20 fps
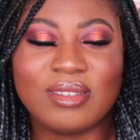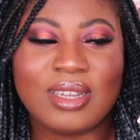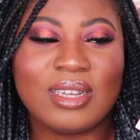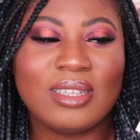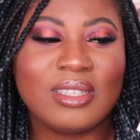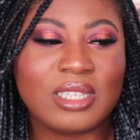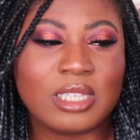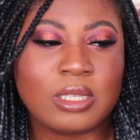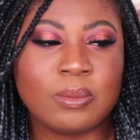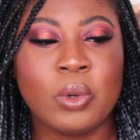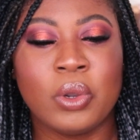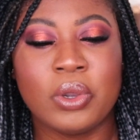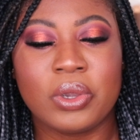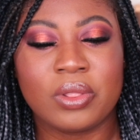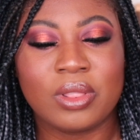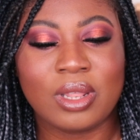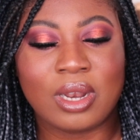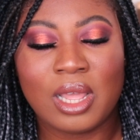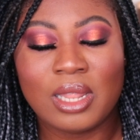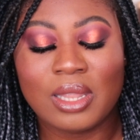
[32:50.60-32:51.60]
smoke
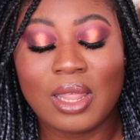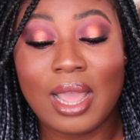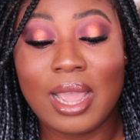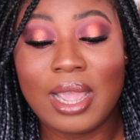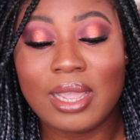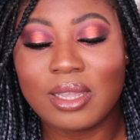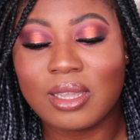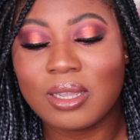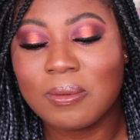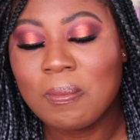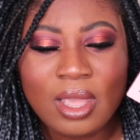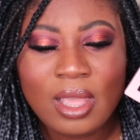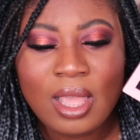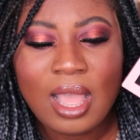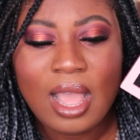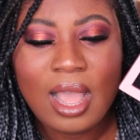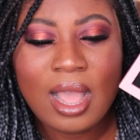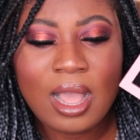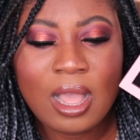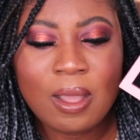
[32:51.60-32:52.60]
that I like.
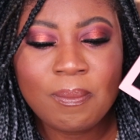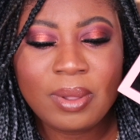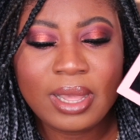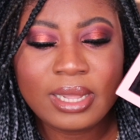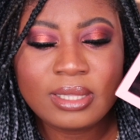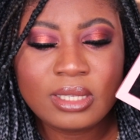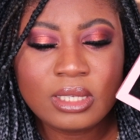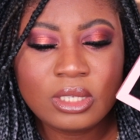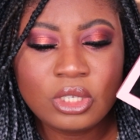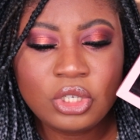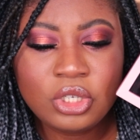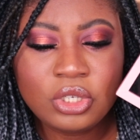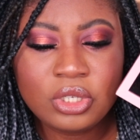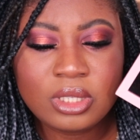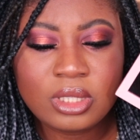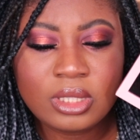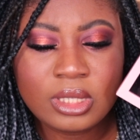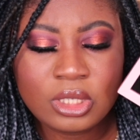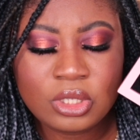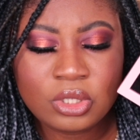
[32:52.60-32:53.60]
But I did
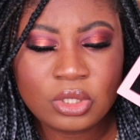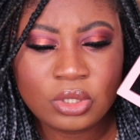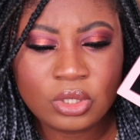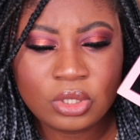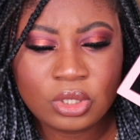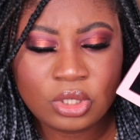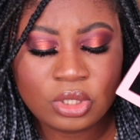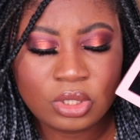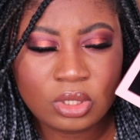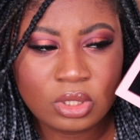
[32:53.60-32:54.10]
use these two